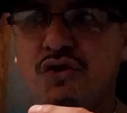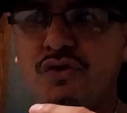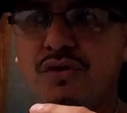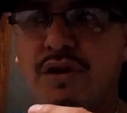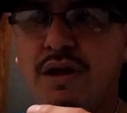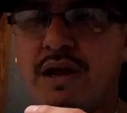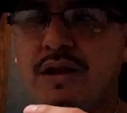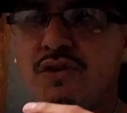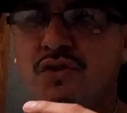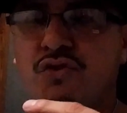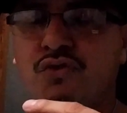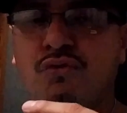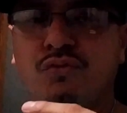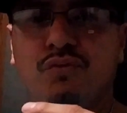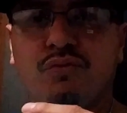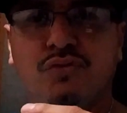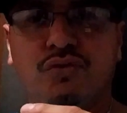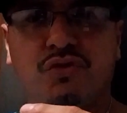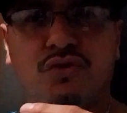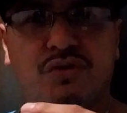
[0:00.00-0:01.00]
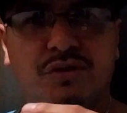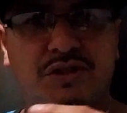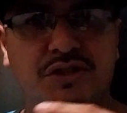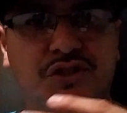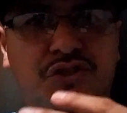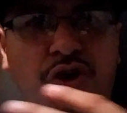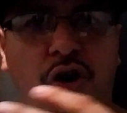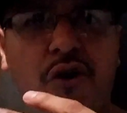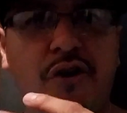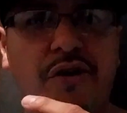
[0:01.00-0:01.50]
and to
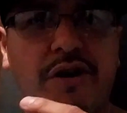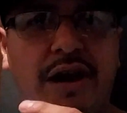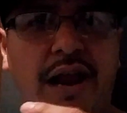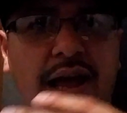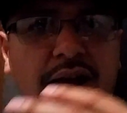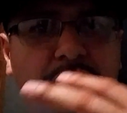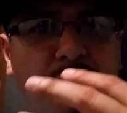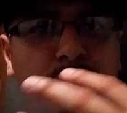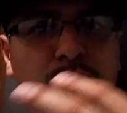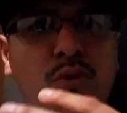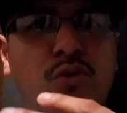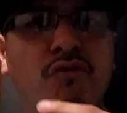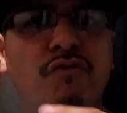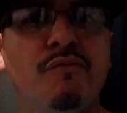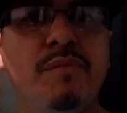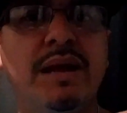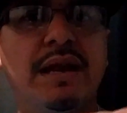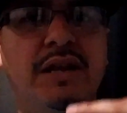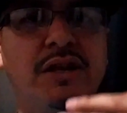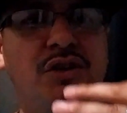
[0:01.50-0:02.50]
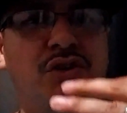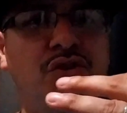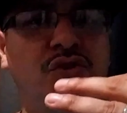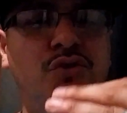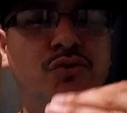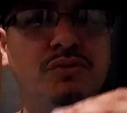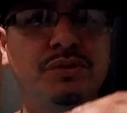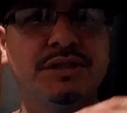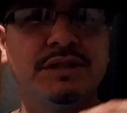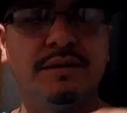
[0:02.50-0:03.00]
start like a movement and to
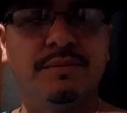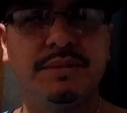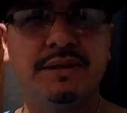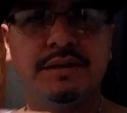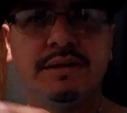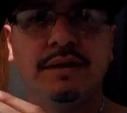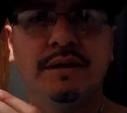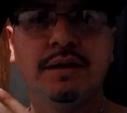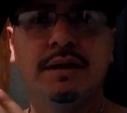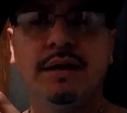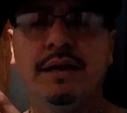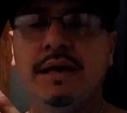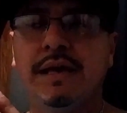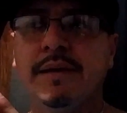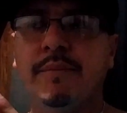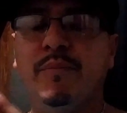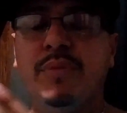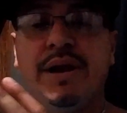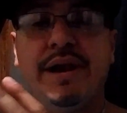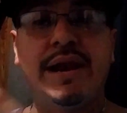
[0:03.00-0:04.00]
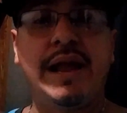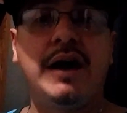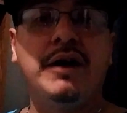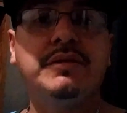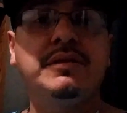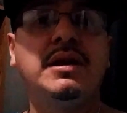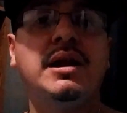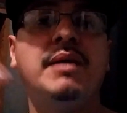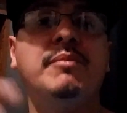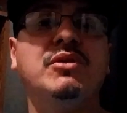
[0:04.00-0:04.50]
do something. But now
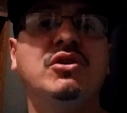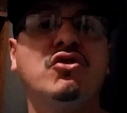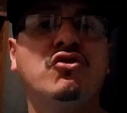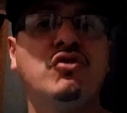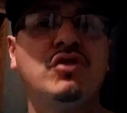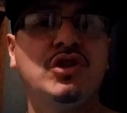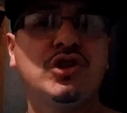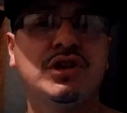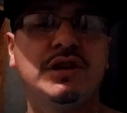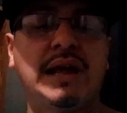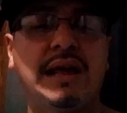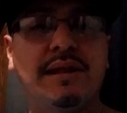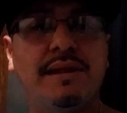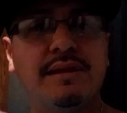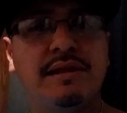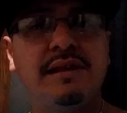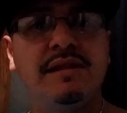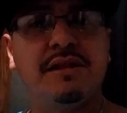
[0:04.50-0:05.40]
that I'm a Christian, I see the